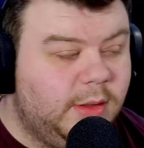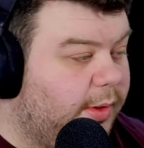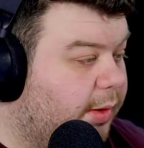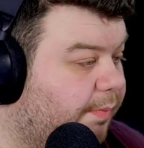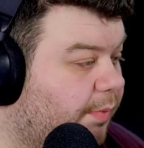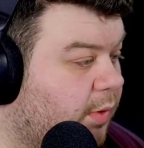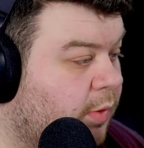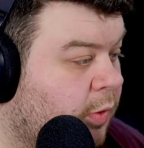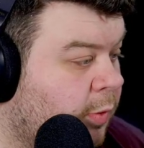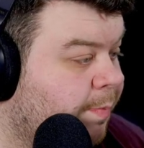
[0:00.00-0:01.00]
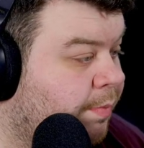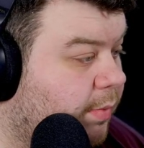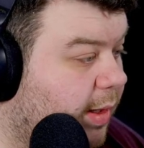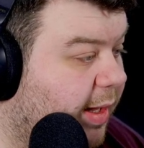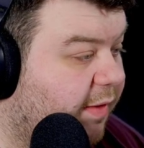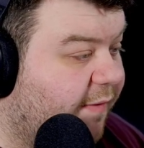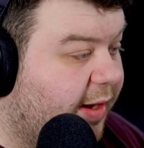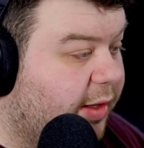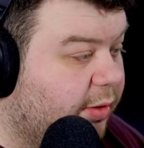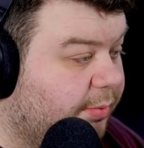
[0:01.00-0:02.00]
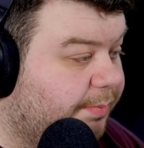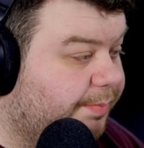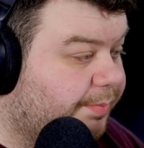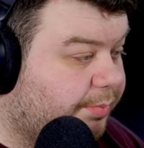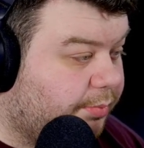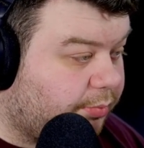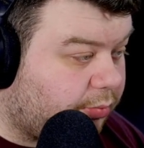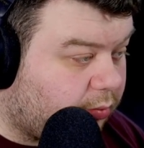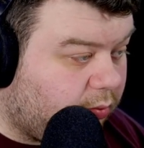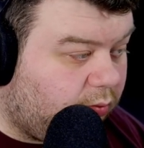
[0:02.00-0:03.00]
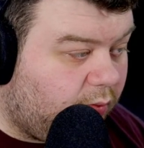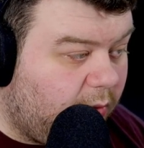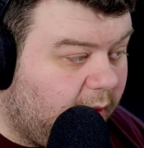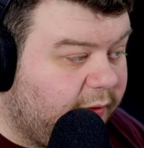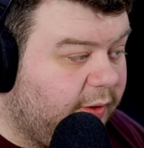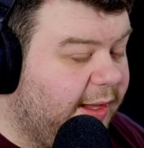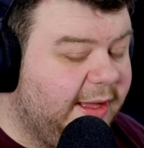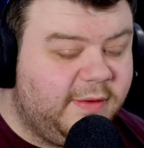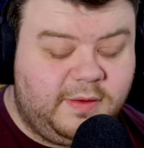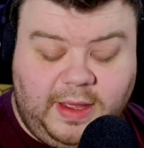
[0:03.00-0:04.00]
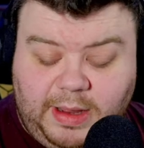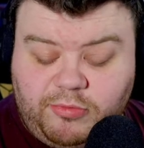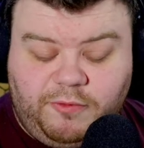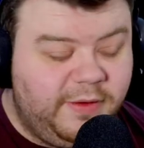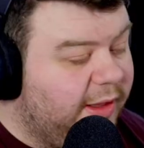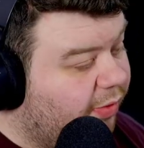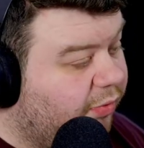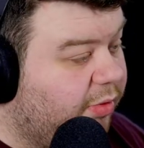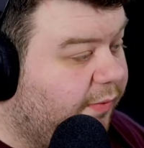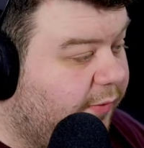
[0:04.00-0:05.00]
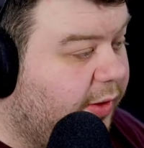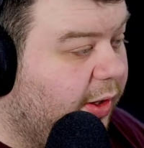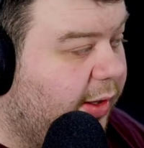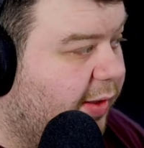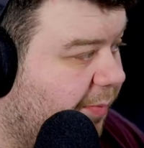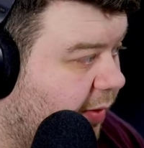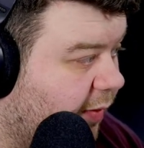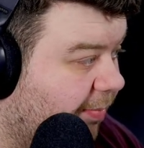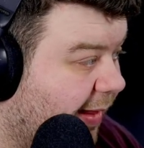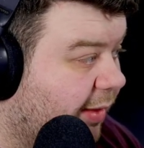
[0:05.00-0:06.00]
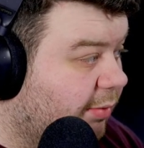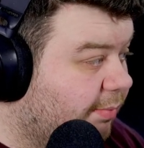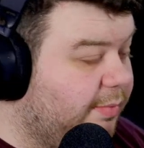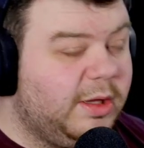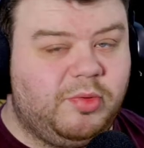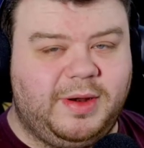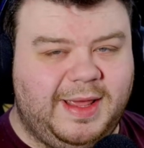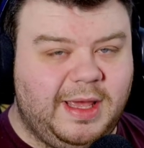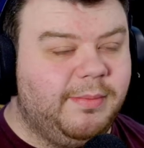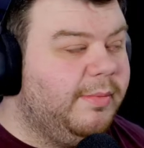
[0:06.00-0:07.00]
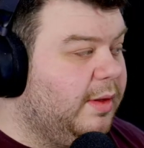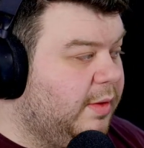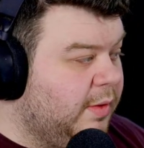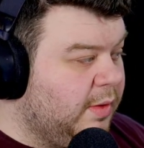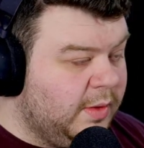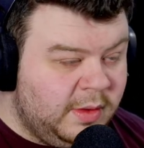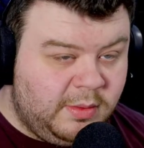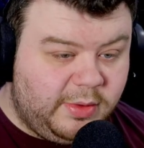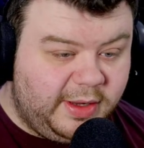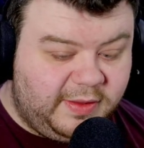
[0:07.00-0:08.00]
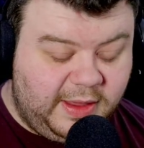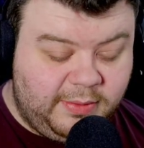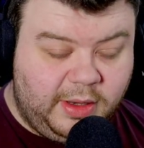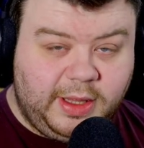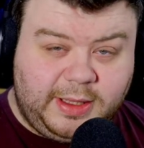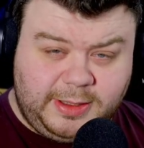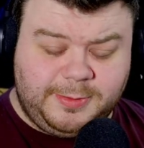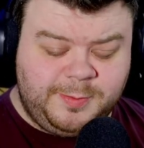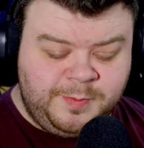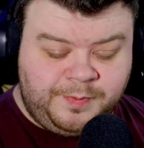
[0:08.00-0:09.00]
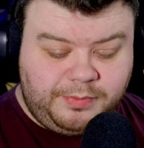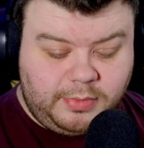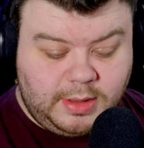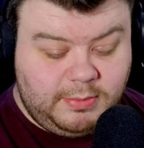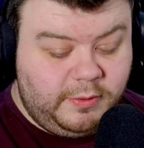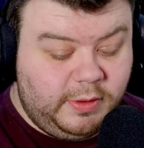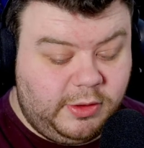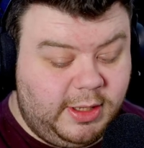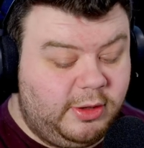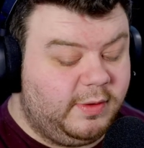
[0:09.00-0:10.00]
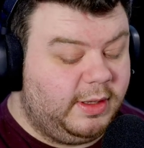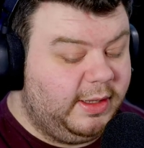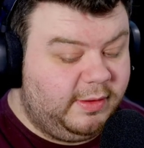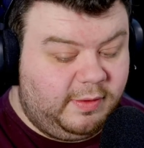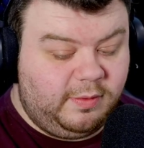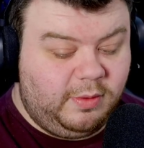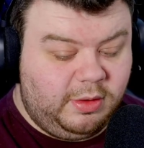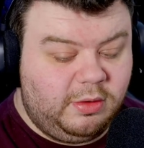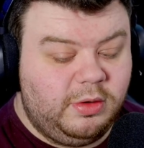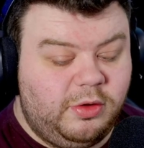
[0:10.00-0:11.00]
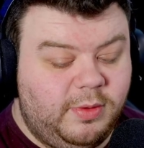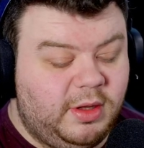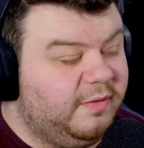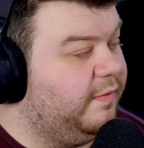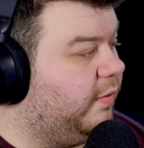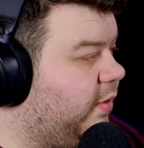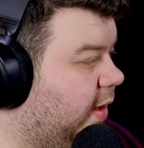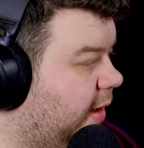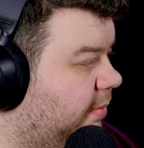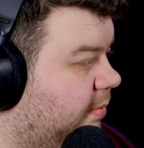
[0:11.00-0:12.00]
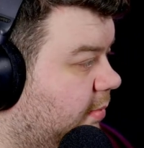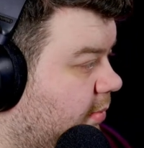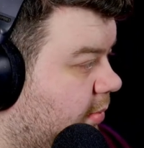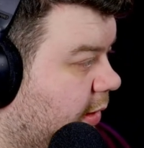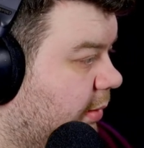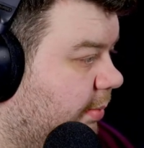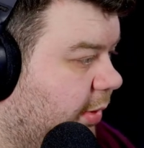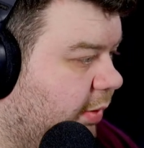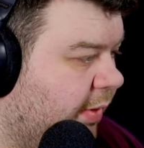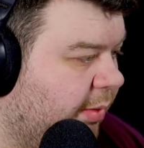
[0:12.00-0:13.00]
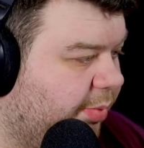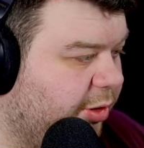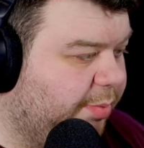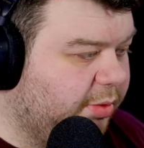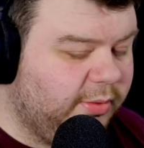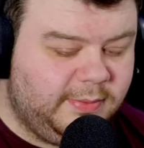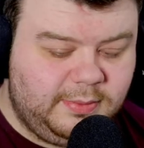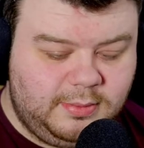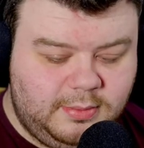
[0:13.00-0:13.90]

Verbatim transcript: Here we go. Hey, Nathaniel. So yes, I am roughing it through for you guys because I'm ill. You can probably hear what I sound like. I'm also going to change the lights. What colour should we go for, chat? Uh, red and purple?